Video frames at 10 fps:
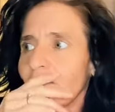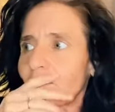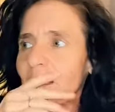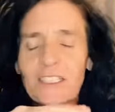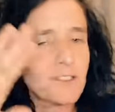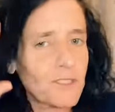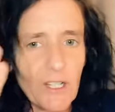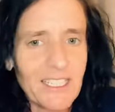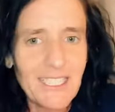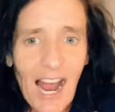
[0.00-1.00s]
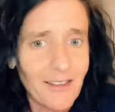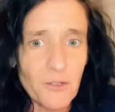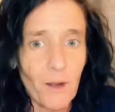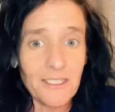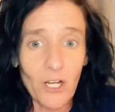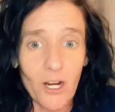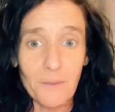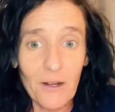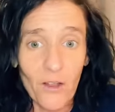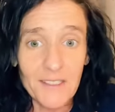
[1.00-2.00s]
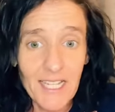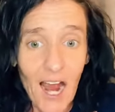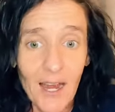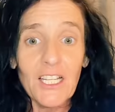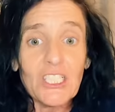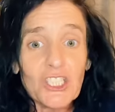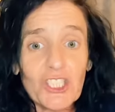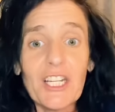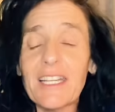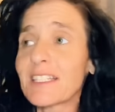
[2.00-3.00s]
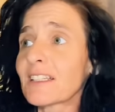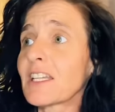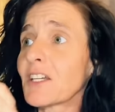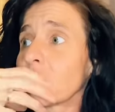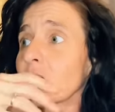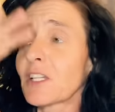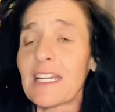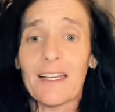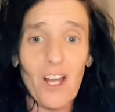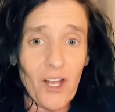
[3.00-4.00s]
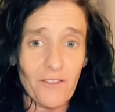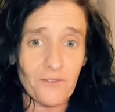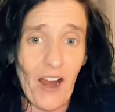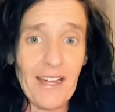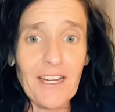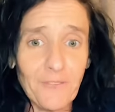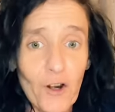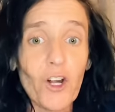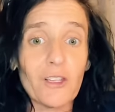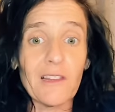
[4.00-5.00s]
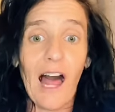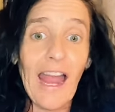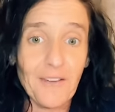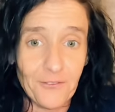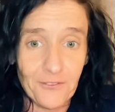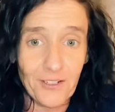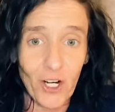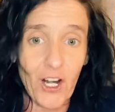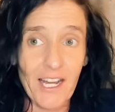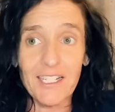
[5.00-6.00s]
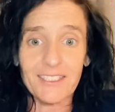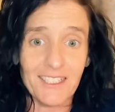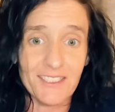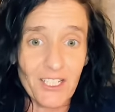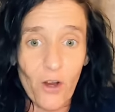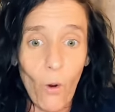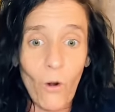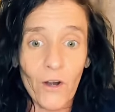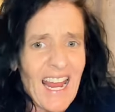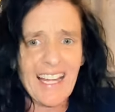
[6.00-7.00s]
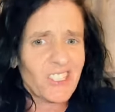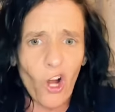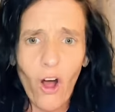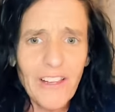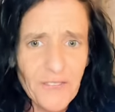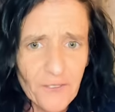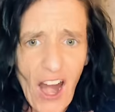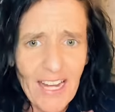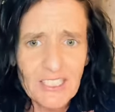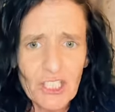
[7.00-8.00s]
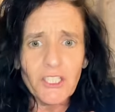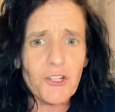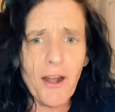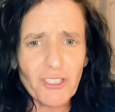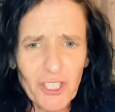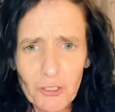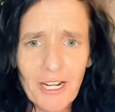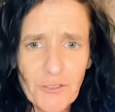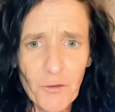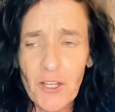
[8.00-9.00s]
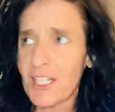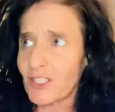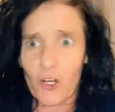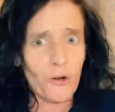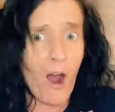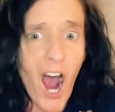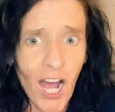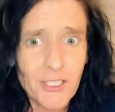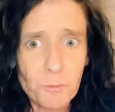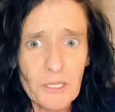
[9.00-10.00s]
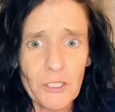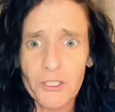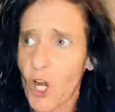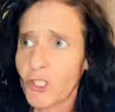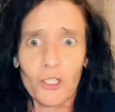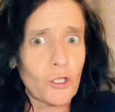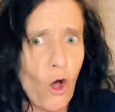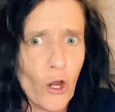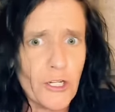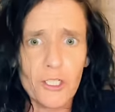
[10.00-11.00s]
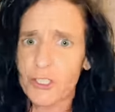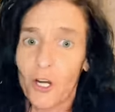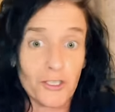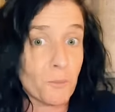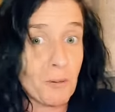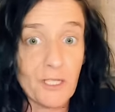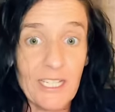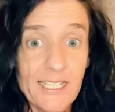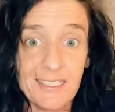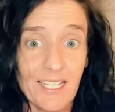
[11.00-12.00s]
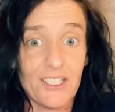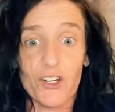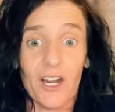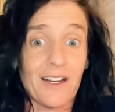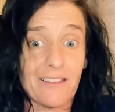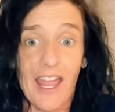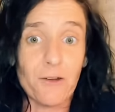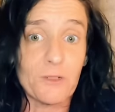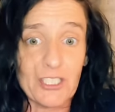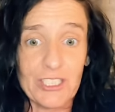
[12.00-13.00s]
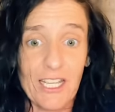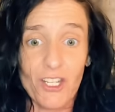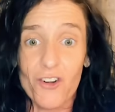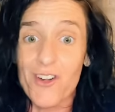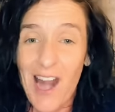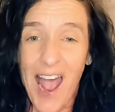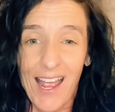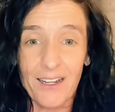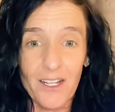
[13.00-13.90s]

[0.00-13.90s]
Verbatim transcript: this is exactly what I talk about all the time. She is literally fighting for her life, her innocence in court, and it's all in French. Do you know how stressful it is? Go to a hospital, talk to lawyers, talk to police, and you're in a language that you're not